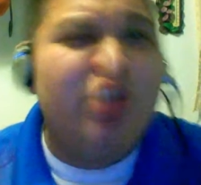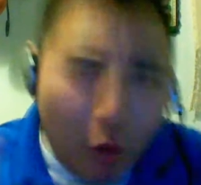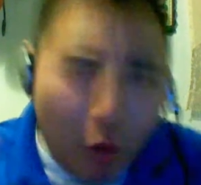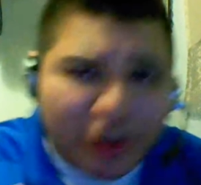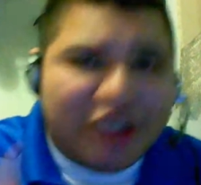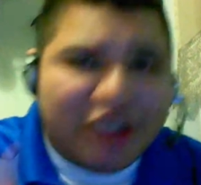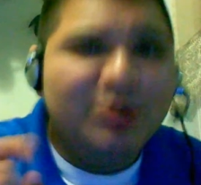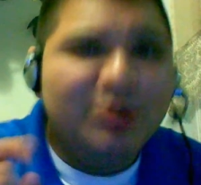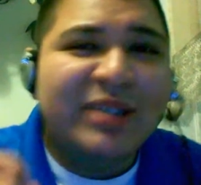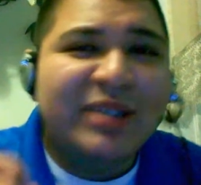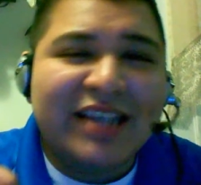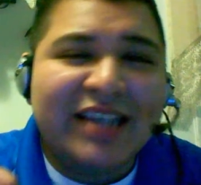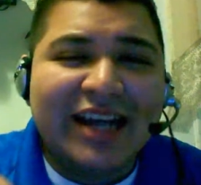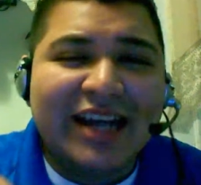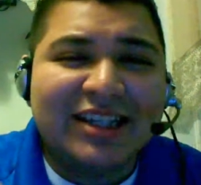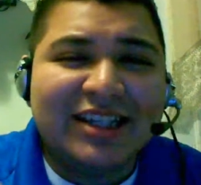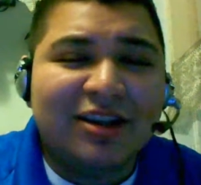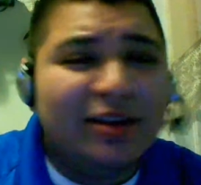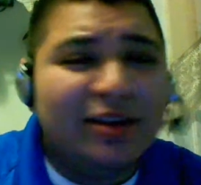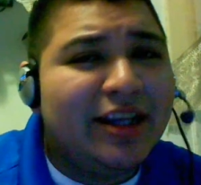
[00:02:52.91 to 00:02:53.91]
give me
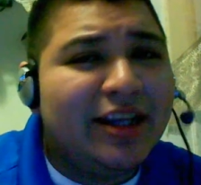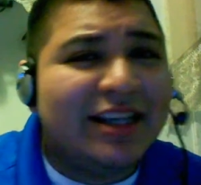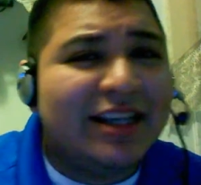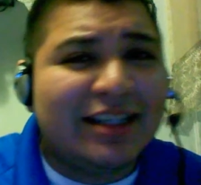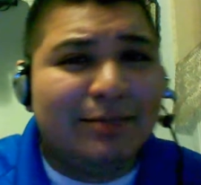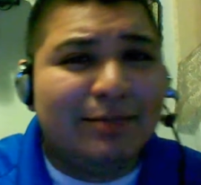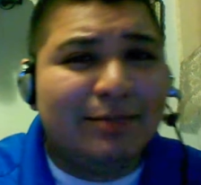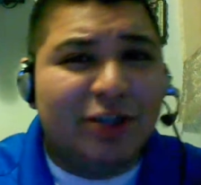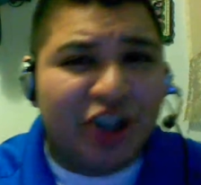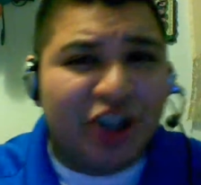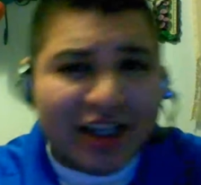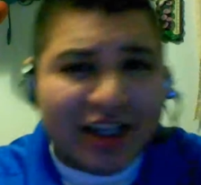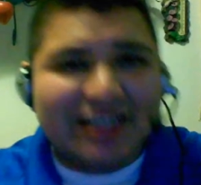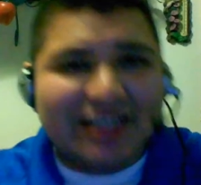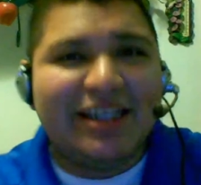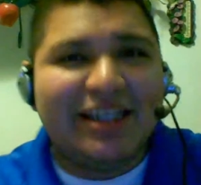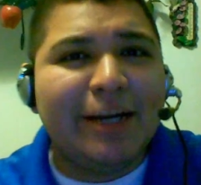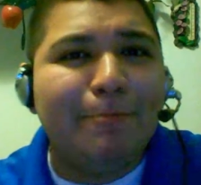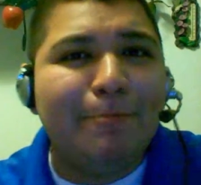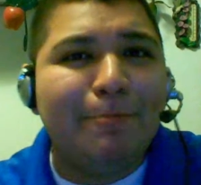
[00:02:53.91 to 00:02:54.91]
your two cents
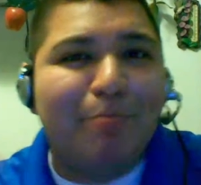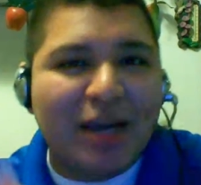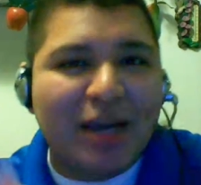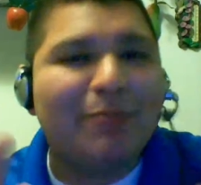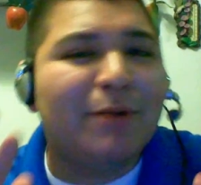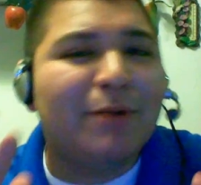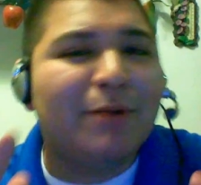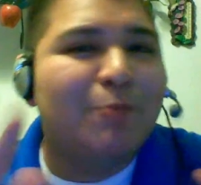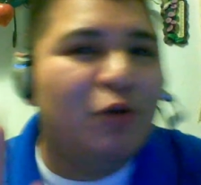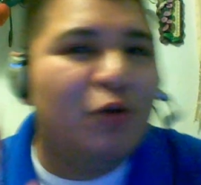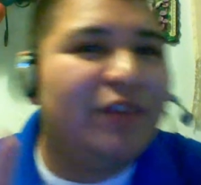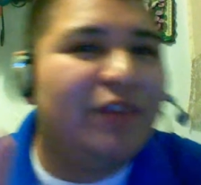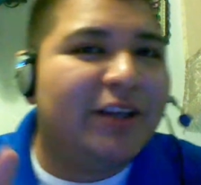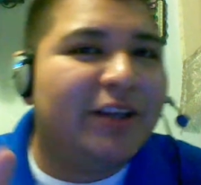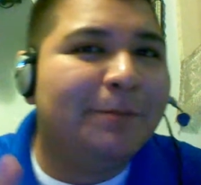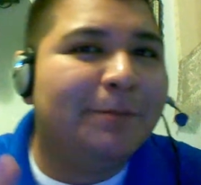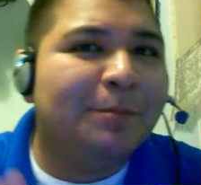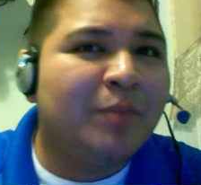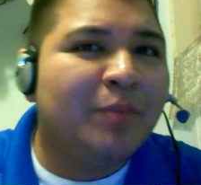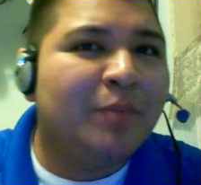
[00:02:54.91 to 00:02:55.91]
on this
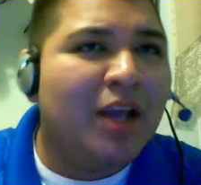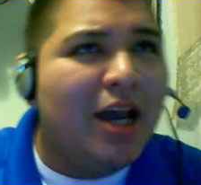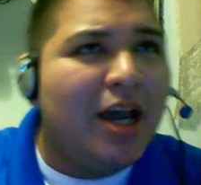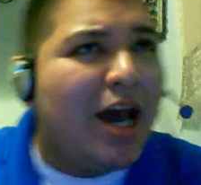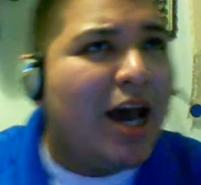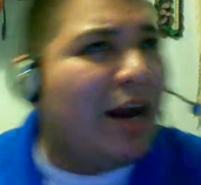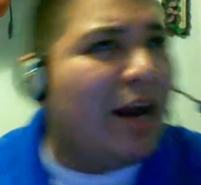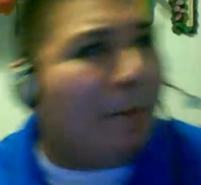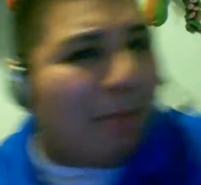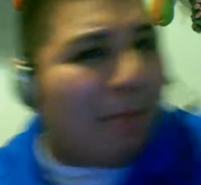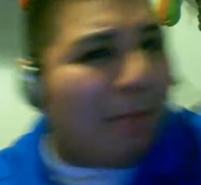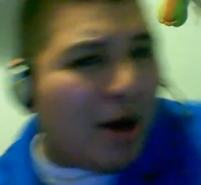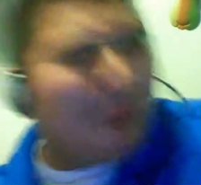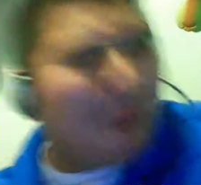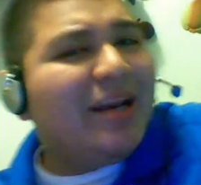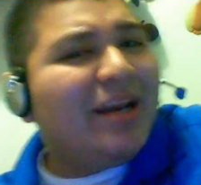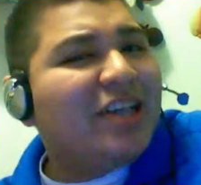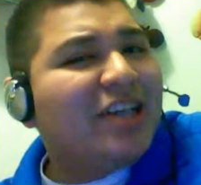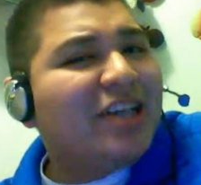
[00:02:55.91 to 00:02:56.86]
Justin Bieber movie